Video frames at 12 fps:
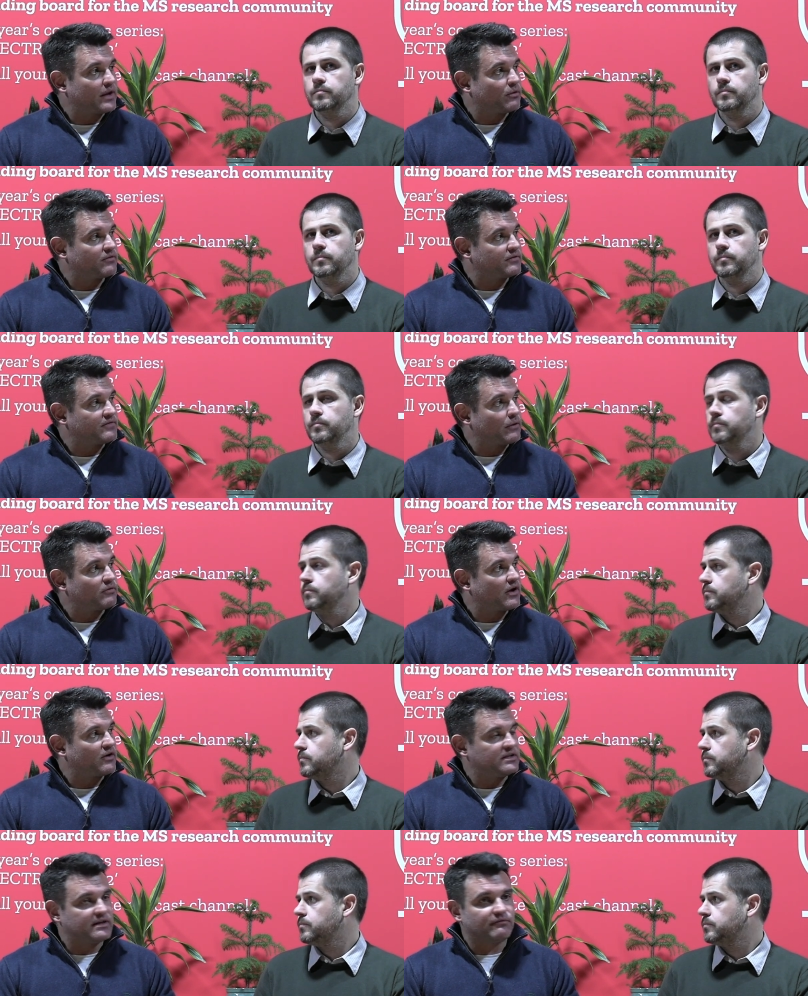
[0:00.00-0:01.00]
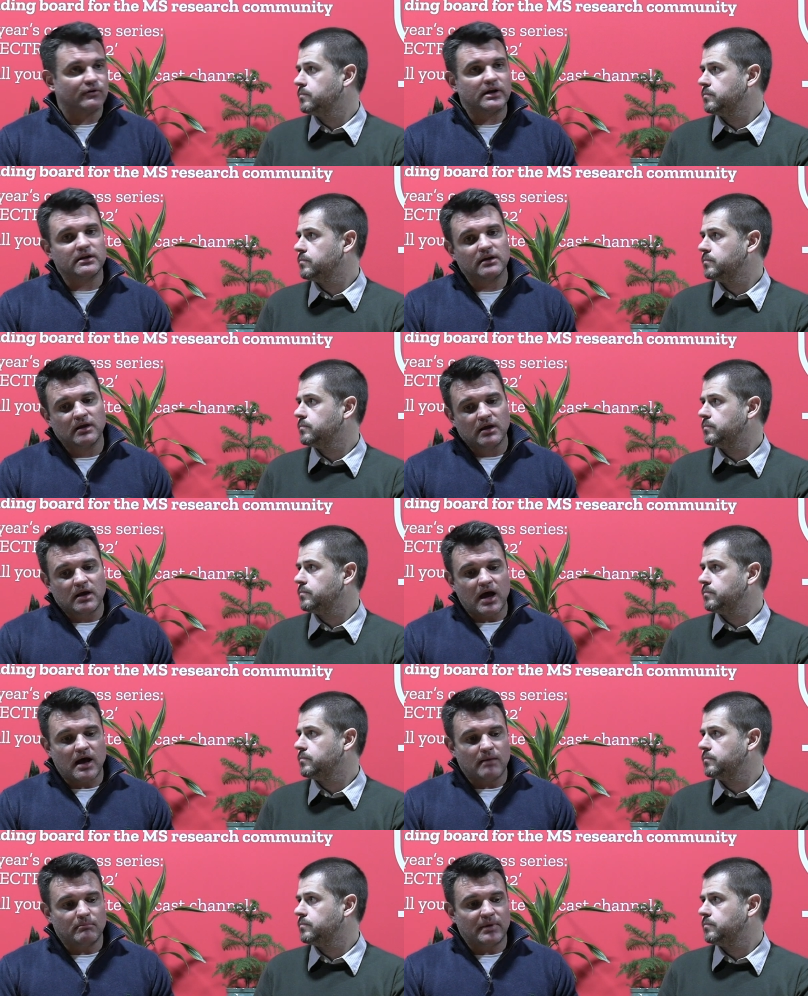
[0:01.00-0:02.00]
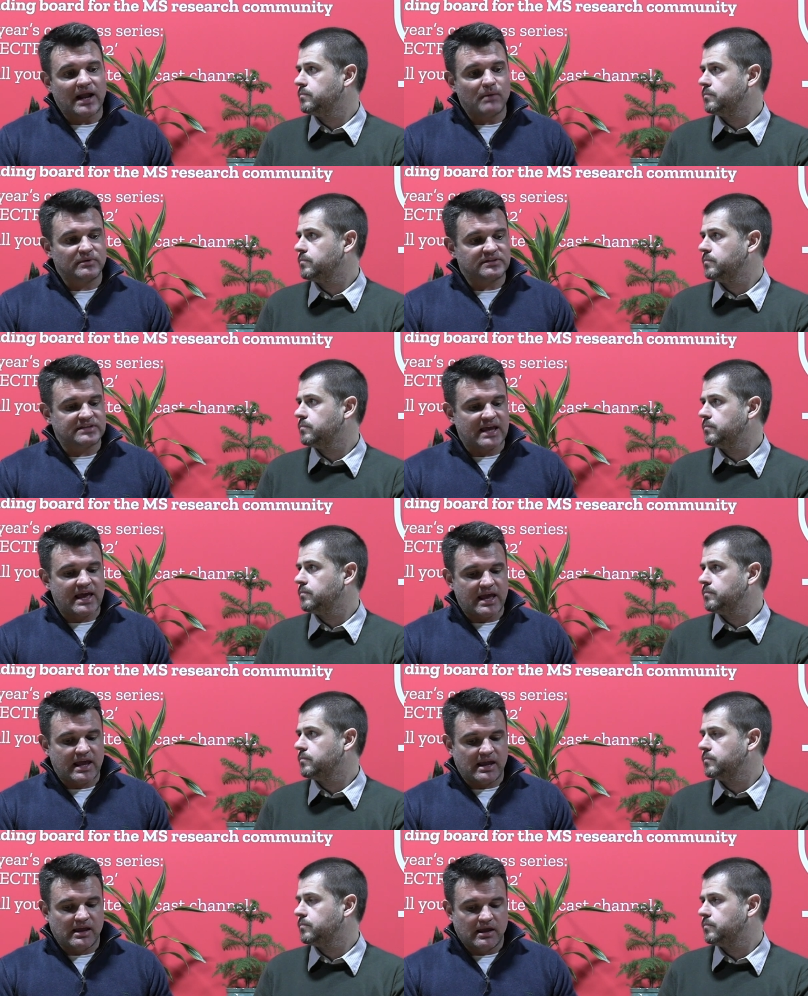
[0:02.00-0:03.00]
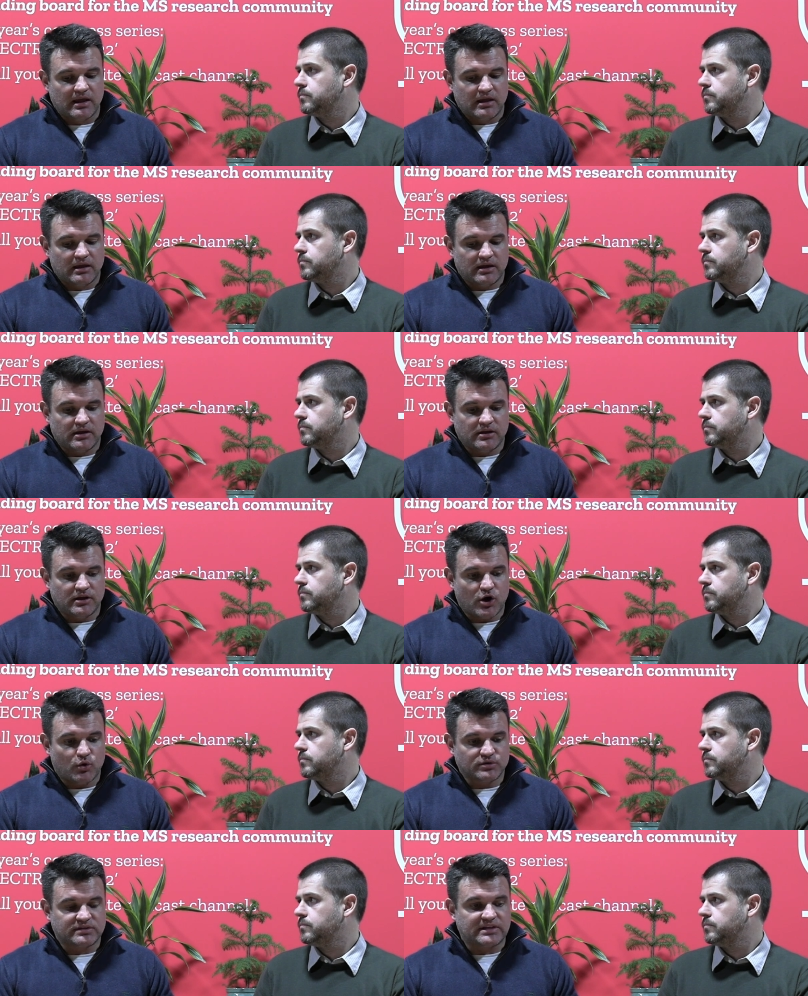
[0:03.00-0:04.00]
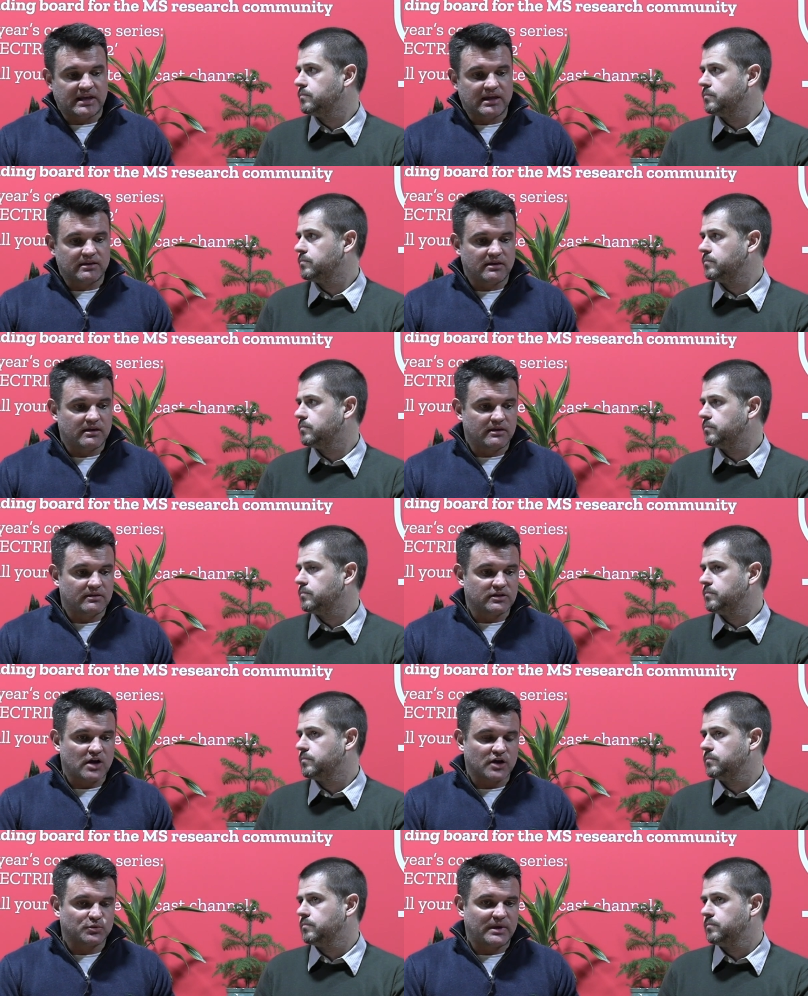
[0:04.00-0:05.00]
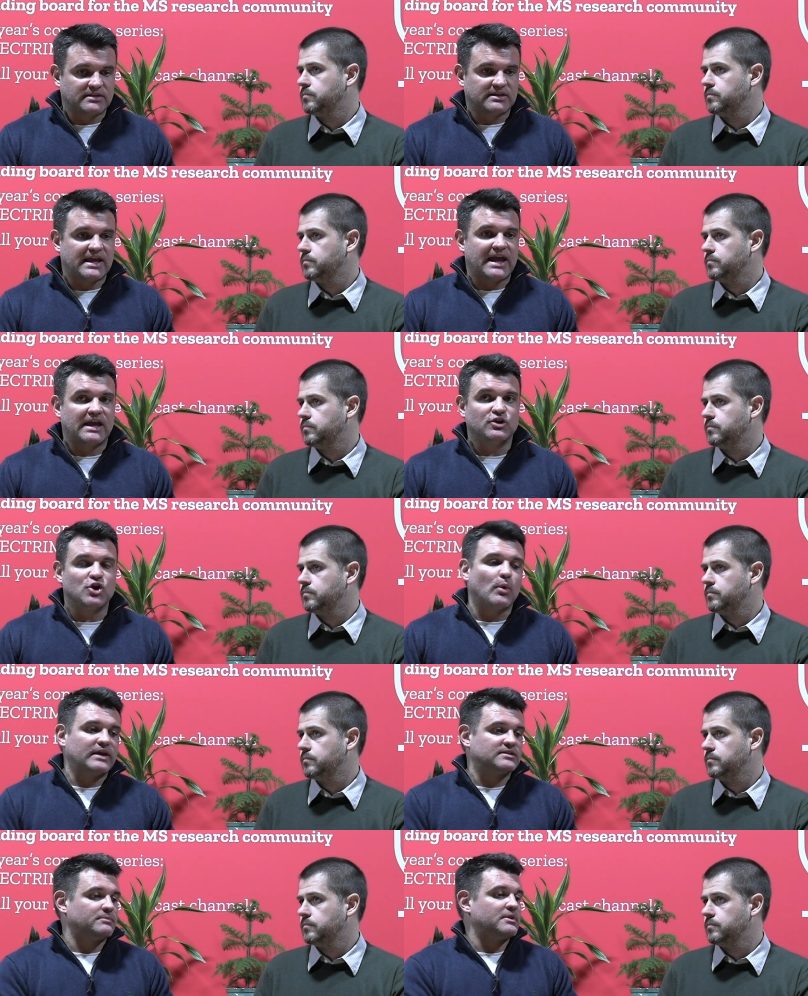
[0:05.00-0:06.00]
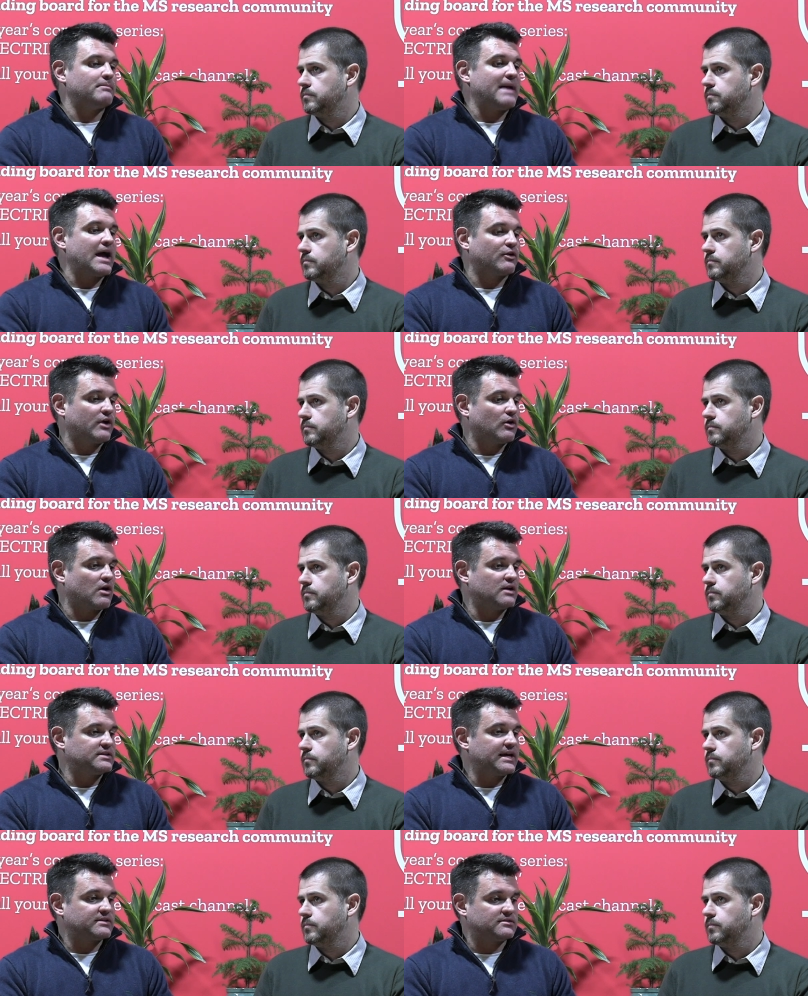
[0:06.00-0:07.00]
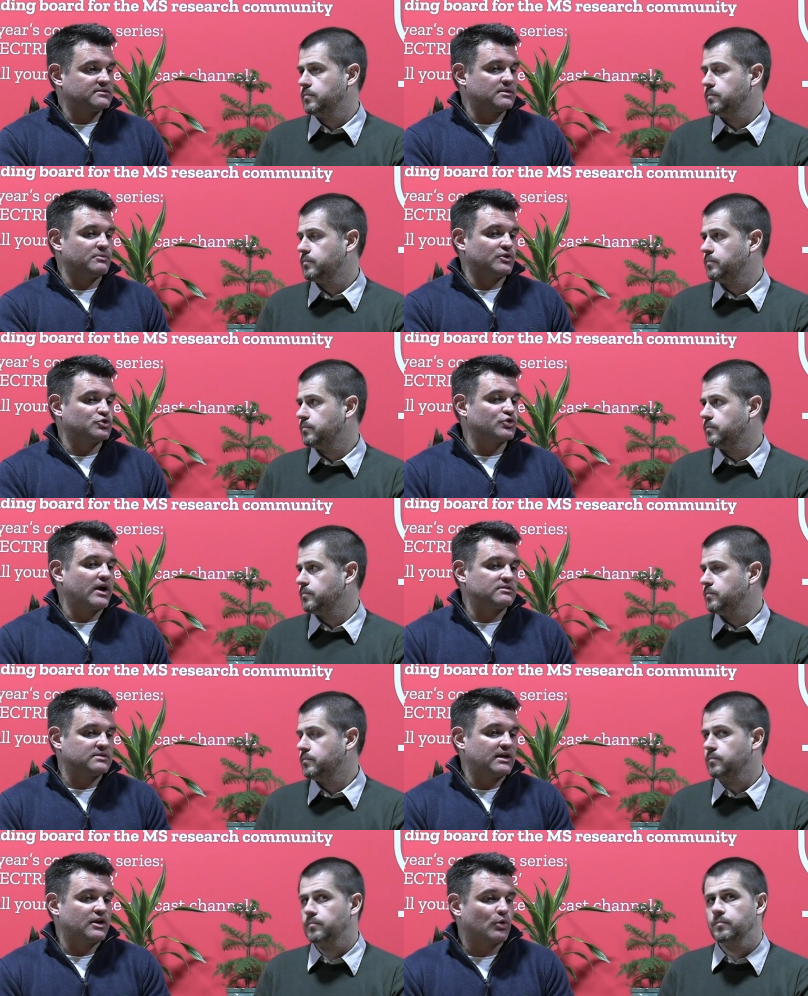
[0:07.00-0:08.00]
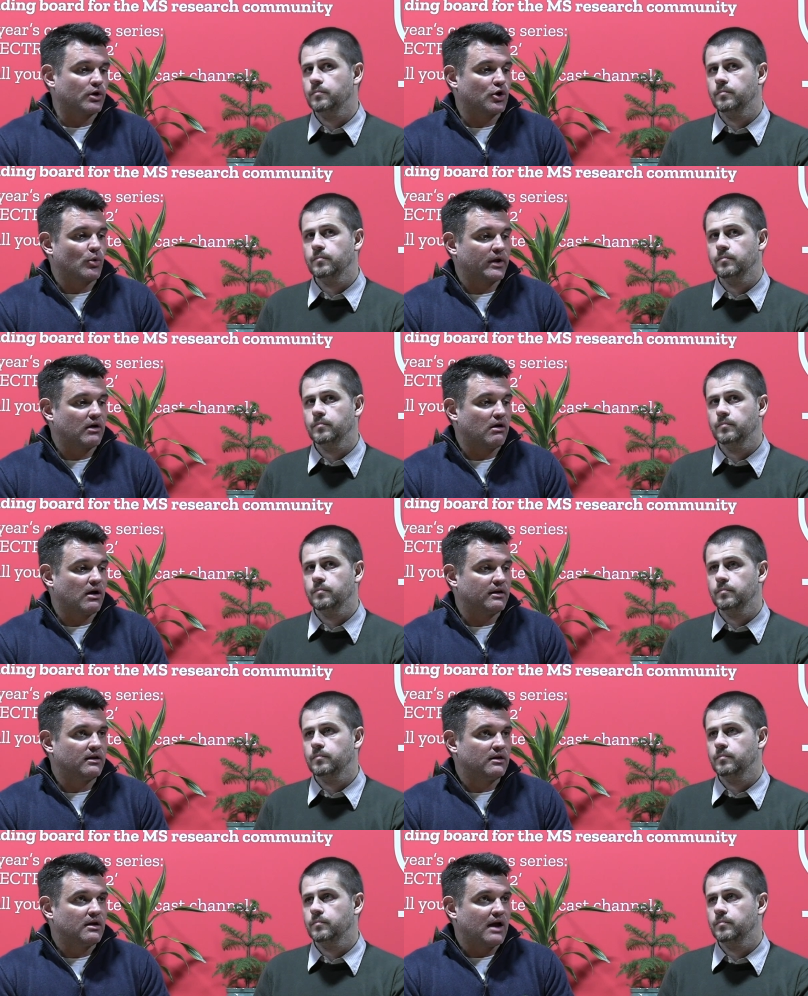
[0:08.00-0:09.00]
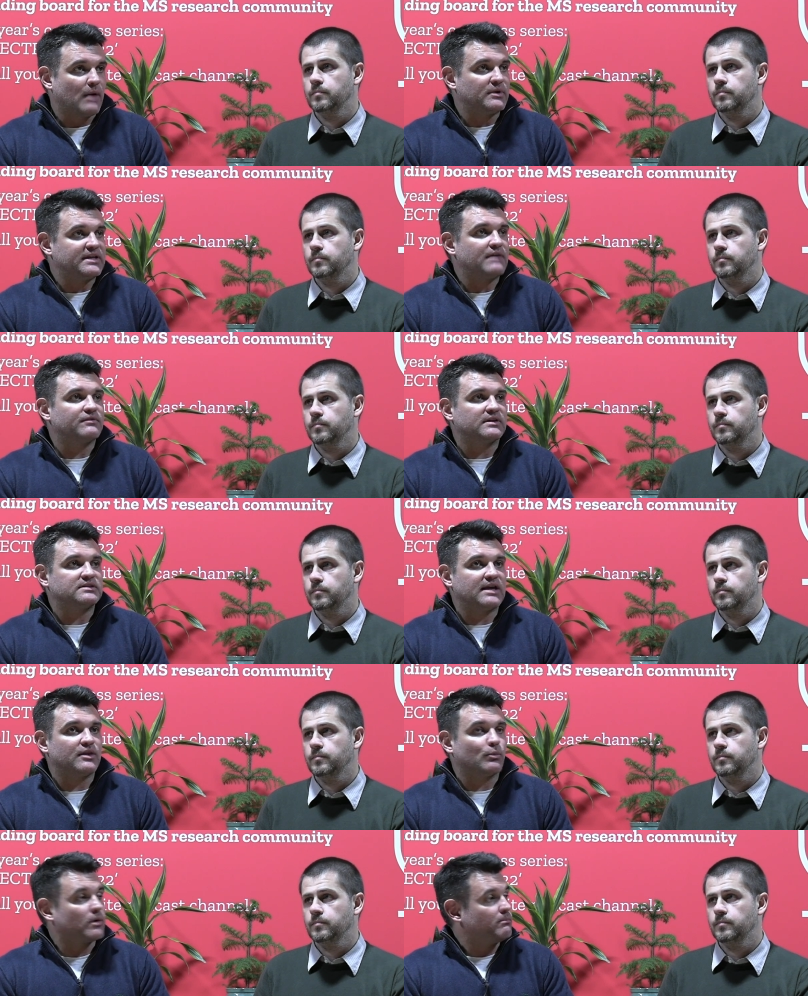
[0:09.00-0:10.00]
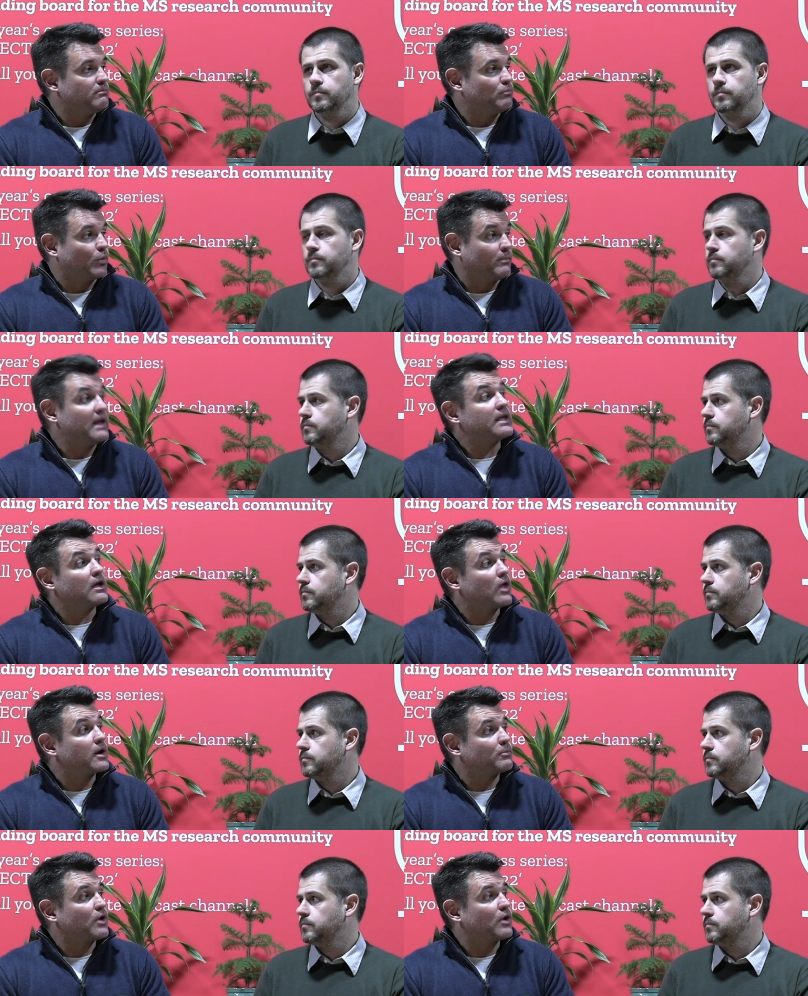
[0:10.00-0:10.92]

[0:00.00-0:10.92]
Speaker 1: They were very different, but I would say, you know, seeing the talks we had today and knowing some of the background context and some of the trials that I know are going on, I would definitely say that we're making a lot of